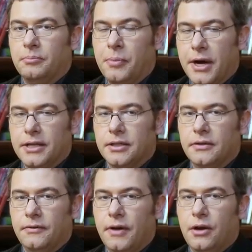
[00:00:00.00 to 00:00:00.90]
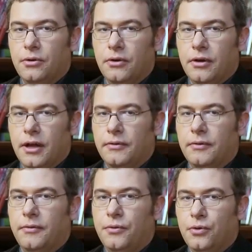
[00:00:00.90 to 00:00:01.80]
present value of
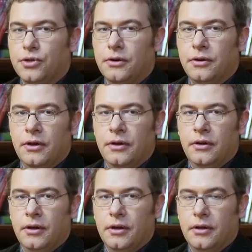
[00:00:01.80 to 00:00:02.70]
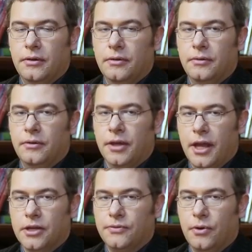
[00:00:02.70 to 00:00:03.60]
a future
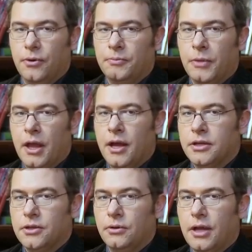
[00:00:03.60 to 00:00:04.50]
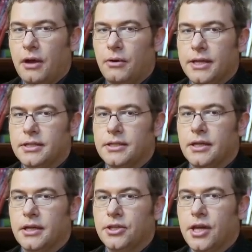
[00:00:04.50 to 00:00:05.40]
cash flow. So now let's
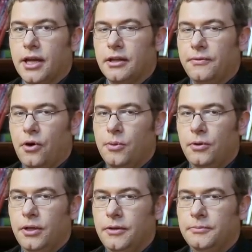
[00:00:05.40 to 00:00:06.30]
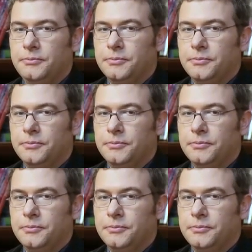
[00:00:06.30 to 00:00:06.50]
check the formula.